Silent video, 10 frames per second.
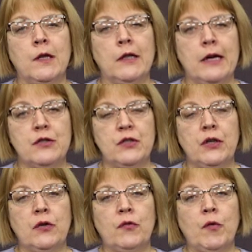it last
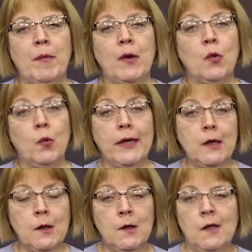year for about a week
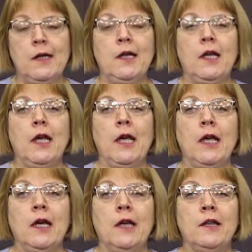
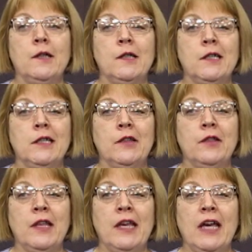and uh,
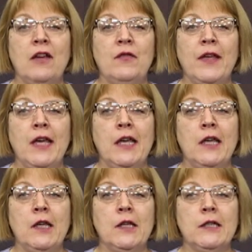they have
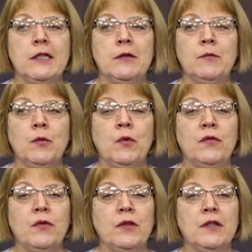a uh,
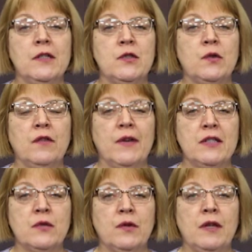wonderful little history of ice
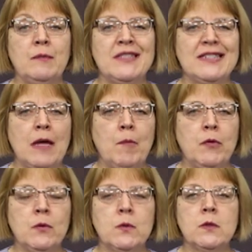cream
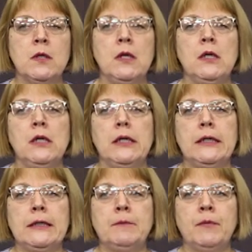samples
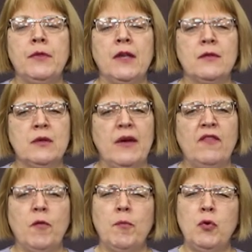um, they also have
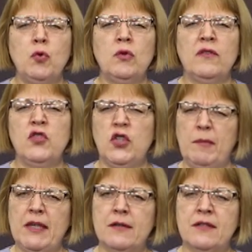a pool of
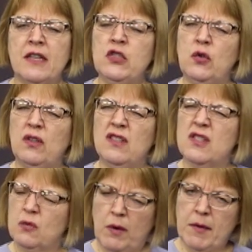jimmies that you can
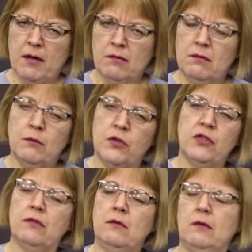swim in,
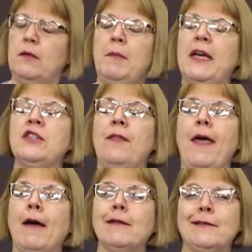which imagine
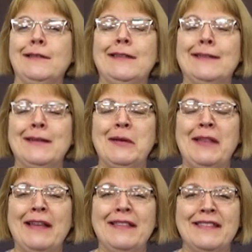that. Uh,
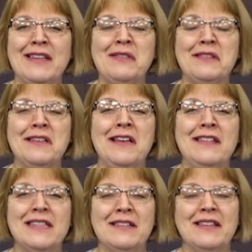that sound,
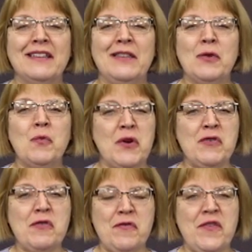sounds like either weird
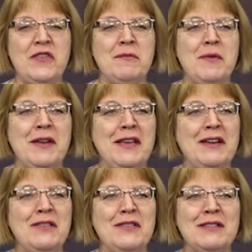or fun, depending on
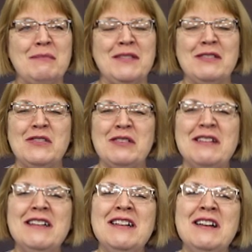your disposition.
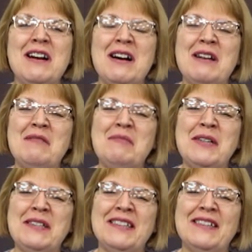Uh,
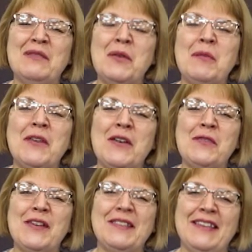but uh, we'll be
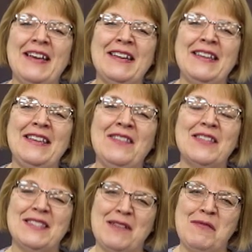offering that in the
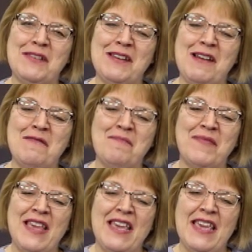summertime.
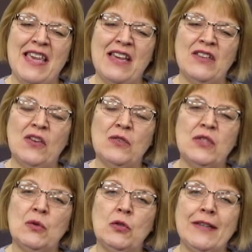And
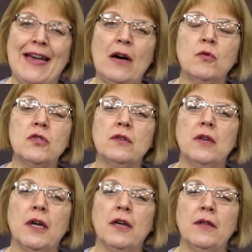also look out
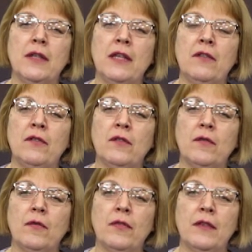uh, in
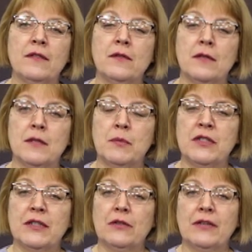these, this
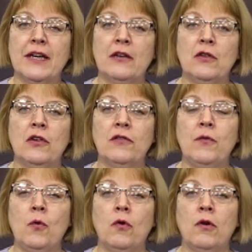particular catalog
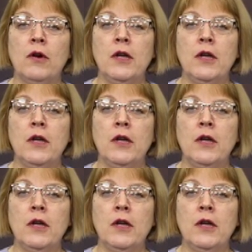for